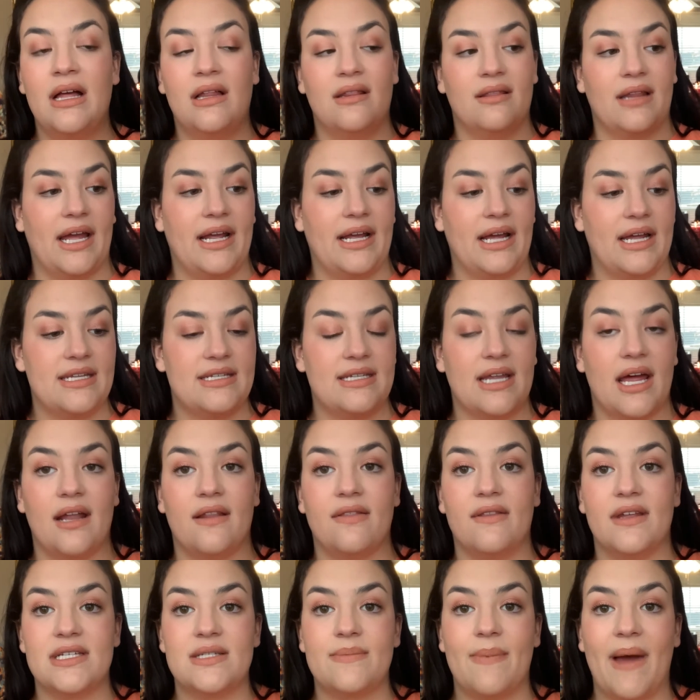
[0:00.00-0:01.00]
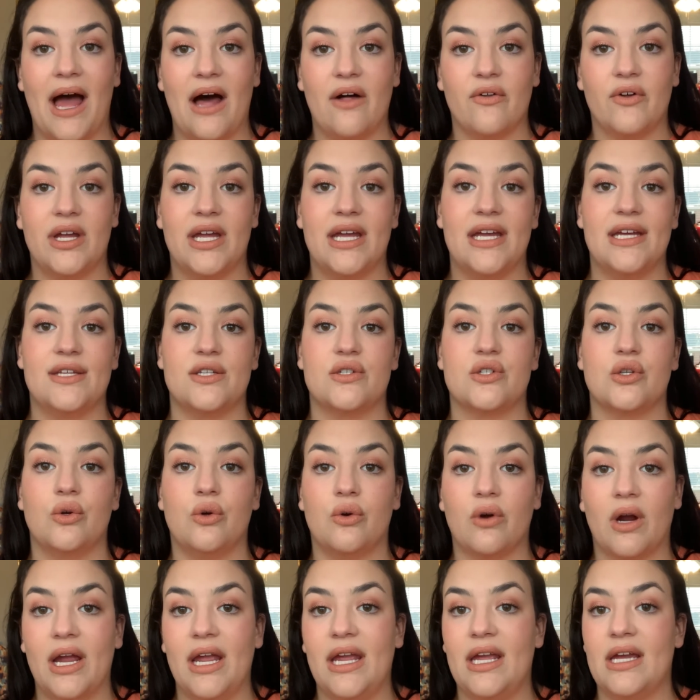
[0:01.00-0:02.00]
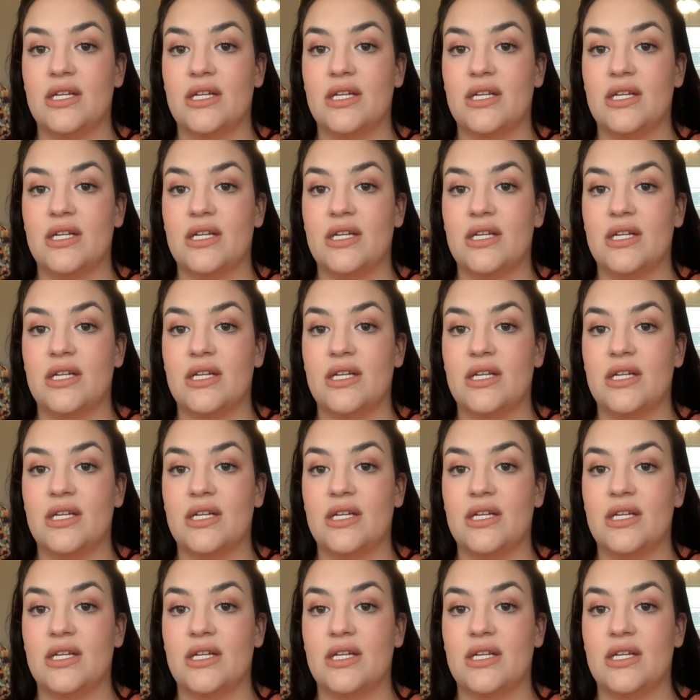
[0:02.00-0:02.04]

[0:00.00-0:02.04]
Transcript: Like I said, this palette is great.